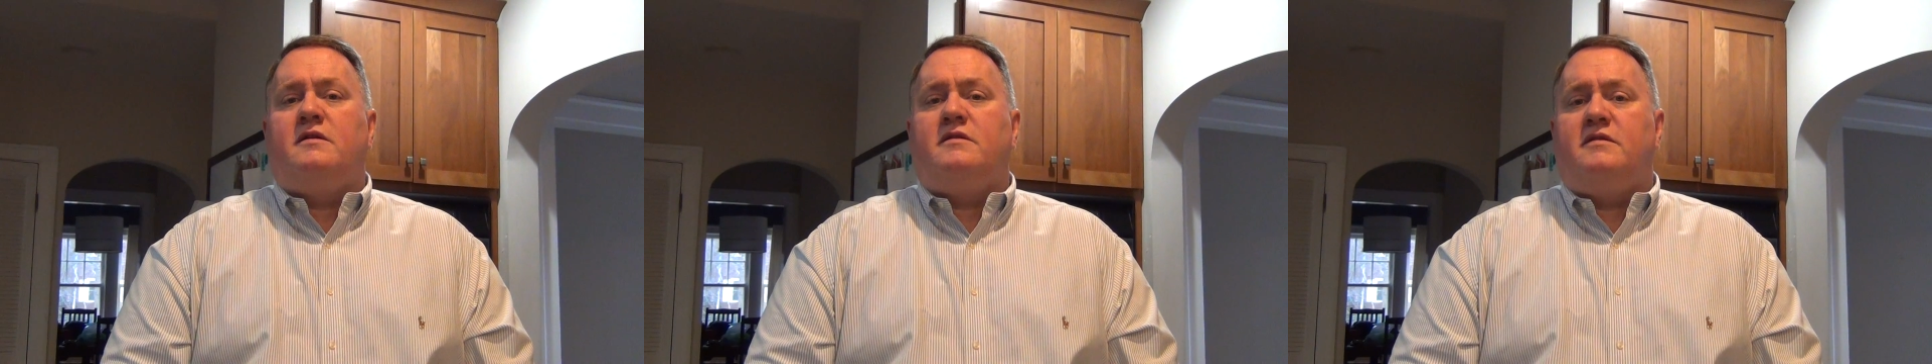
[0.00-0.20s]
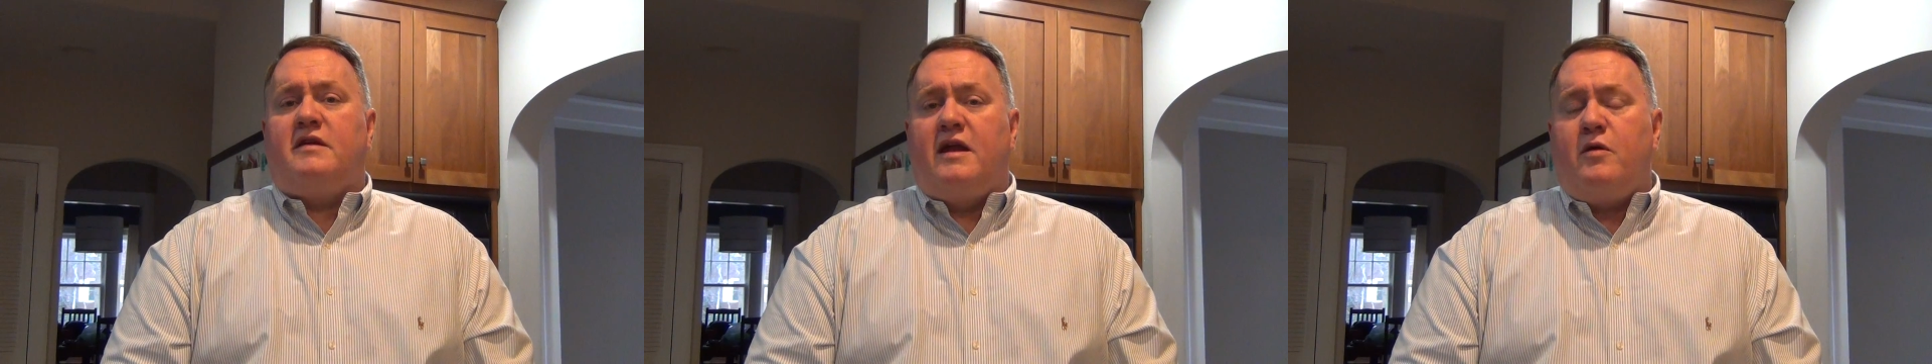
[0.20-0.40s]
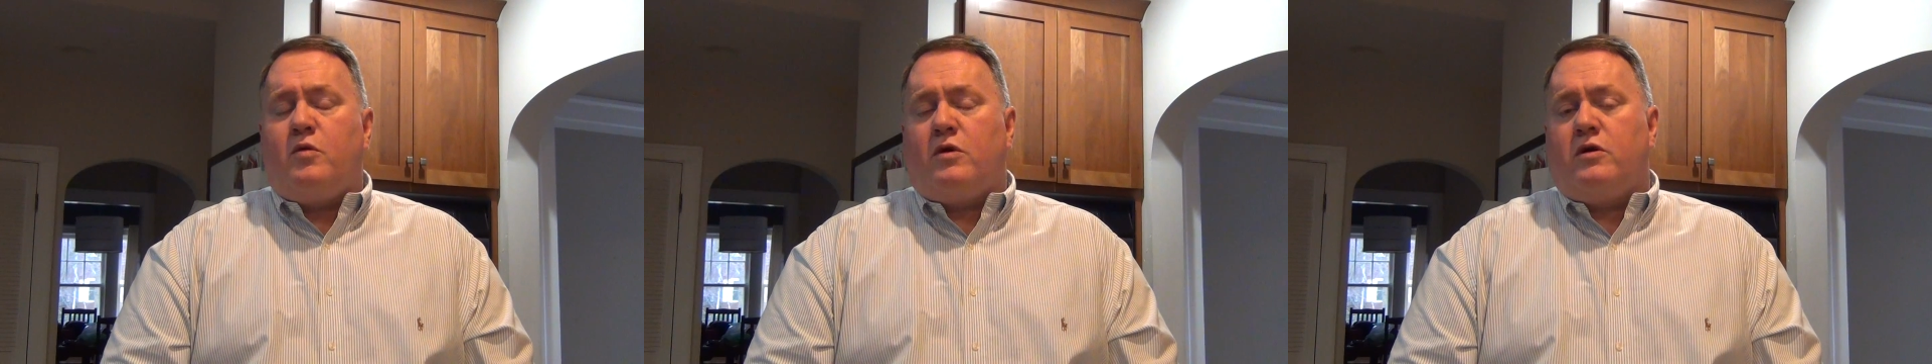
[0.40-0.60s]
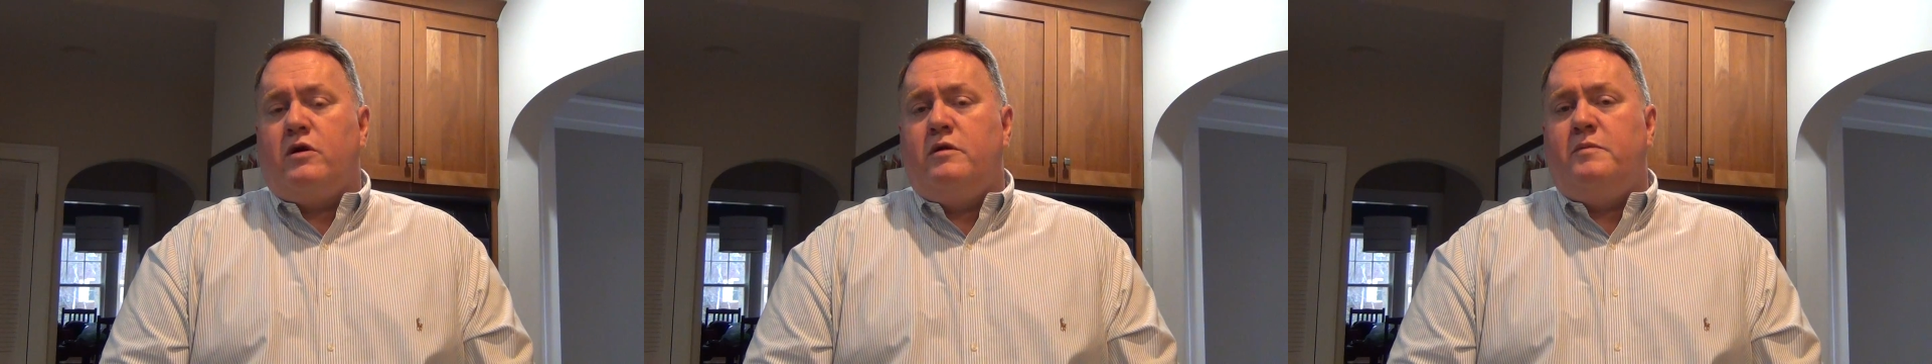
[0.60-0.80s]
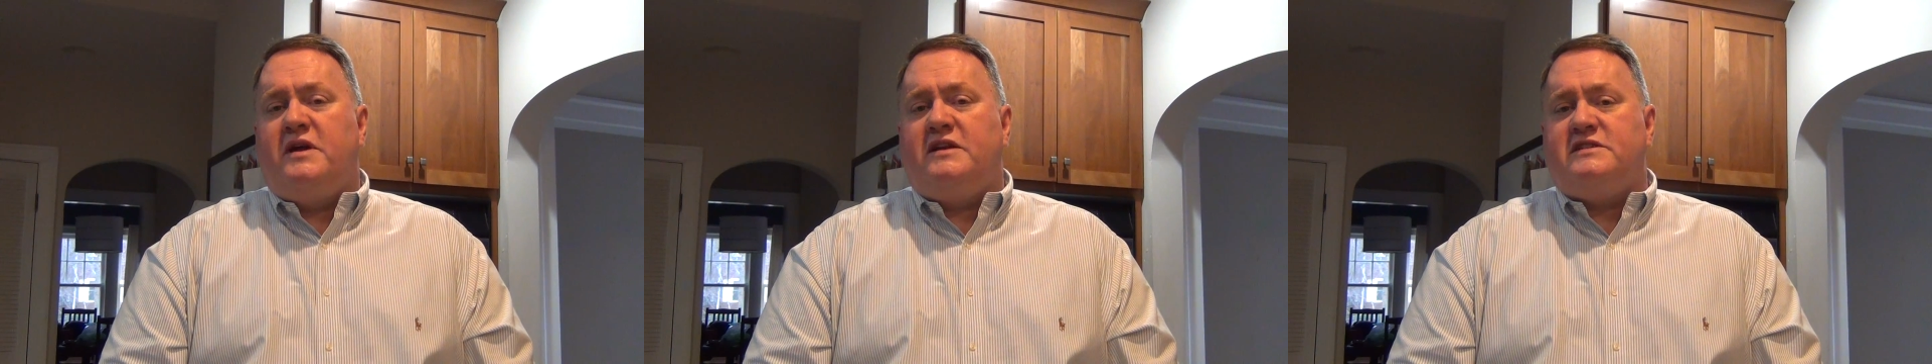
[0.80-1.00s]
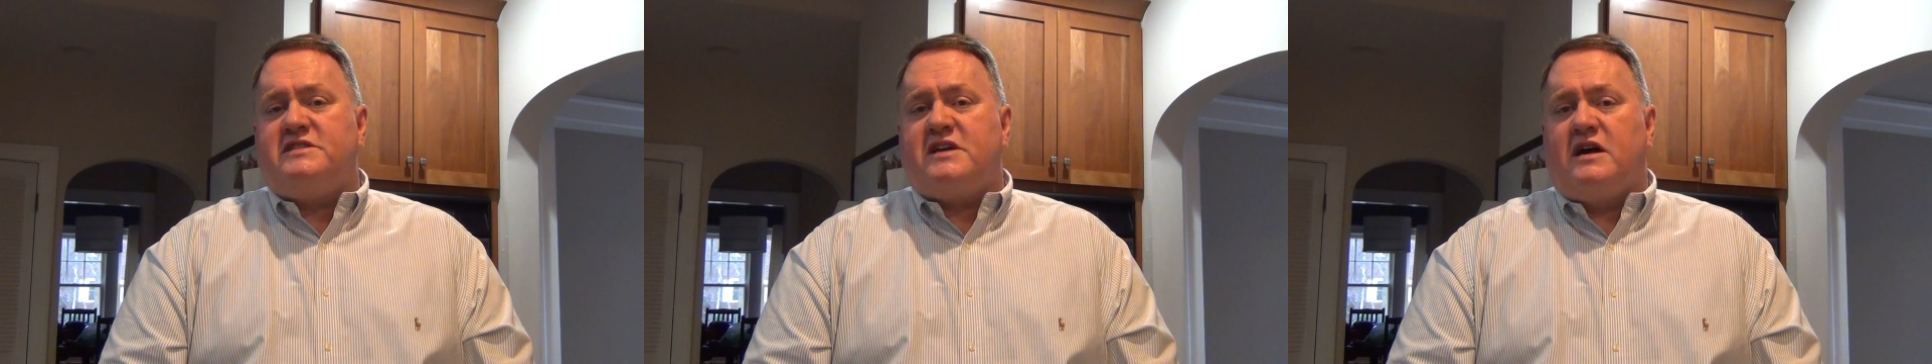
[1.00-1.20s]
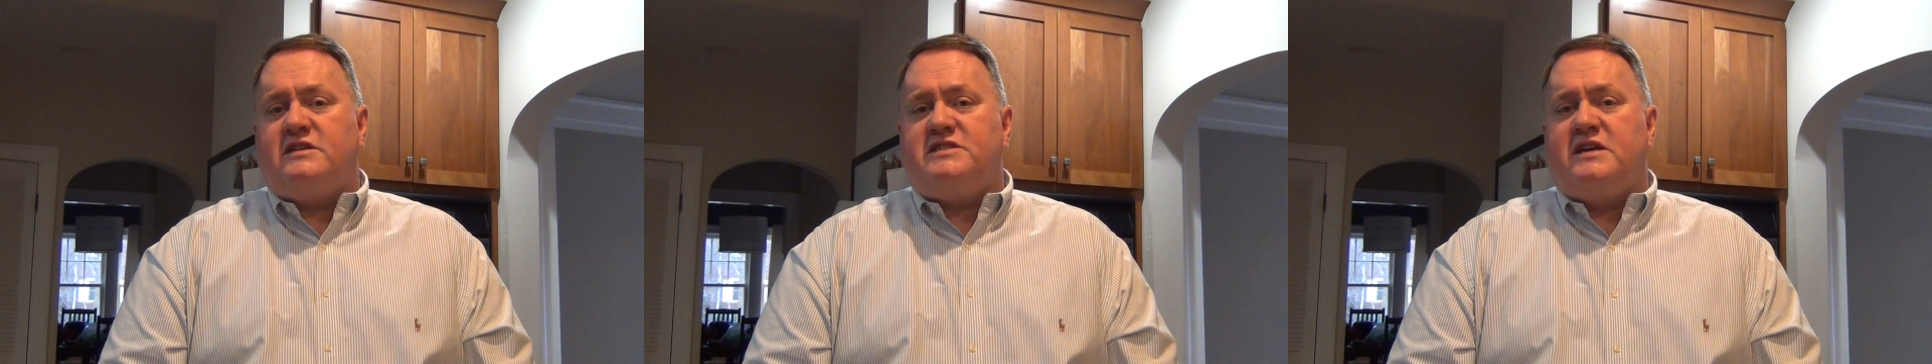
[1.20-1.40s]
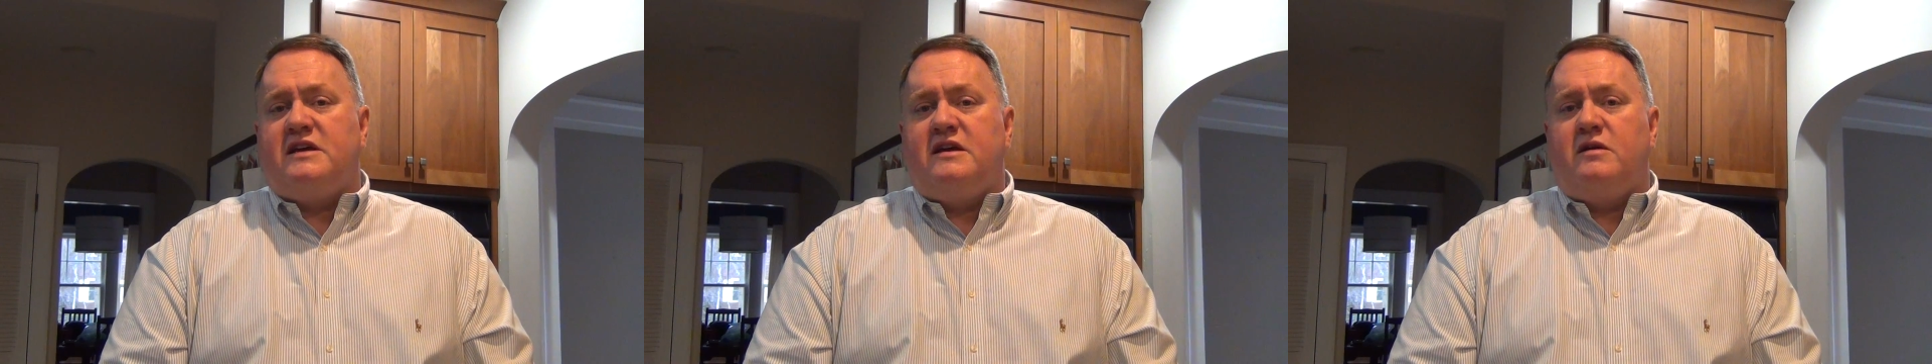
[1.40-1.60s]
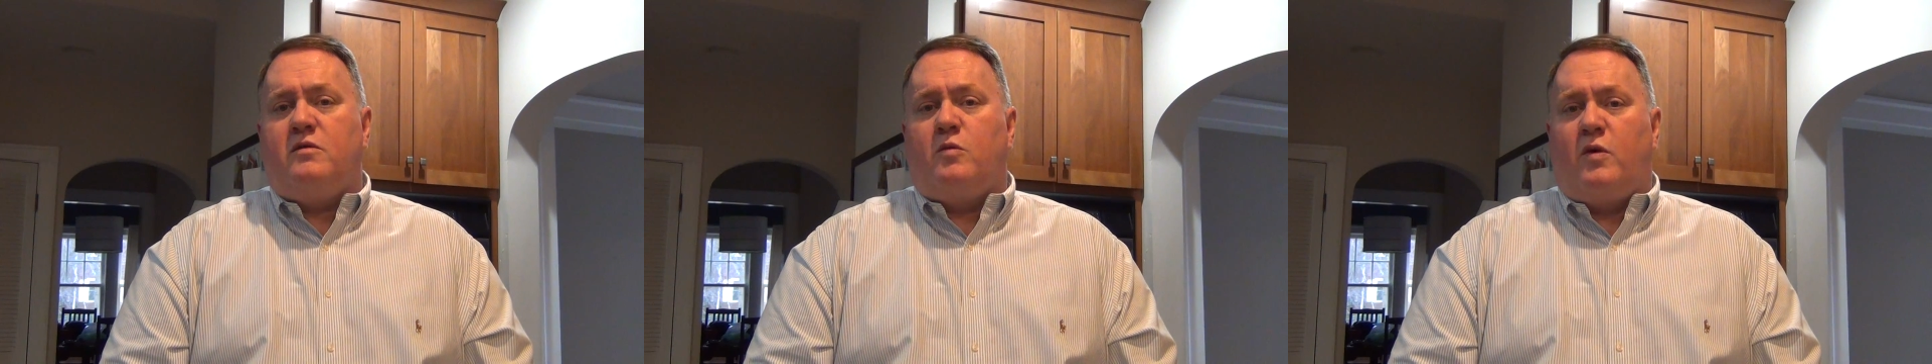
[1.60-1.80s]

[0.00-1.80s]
Today we're going to be discussing